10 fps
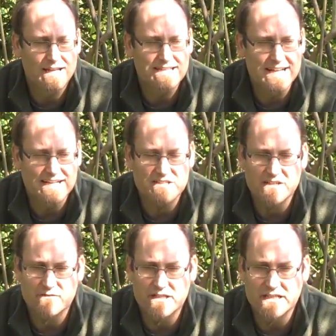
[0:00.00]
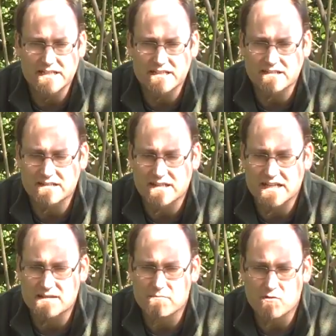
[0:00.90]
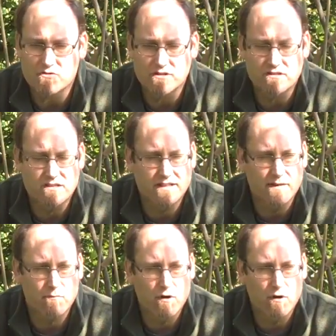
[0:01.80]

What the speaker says: and negativity and emotions that